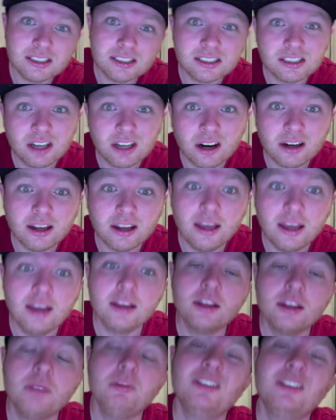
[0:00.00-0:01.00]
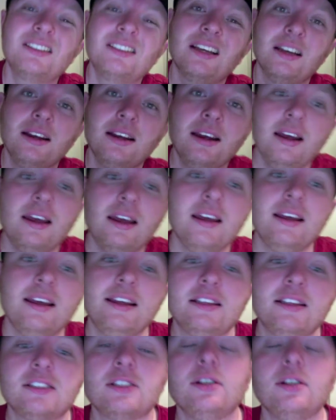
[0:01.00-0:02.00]
it's dark, you would say,
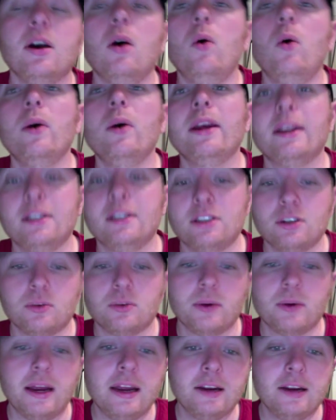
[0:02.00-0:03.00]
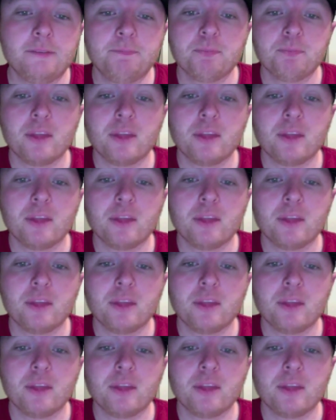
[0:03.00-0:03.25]
it's going to rain.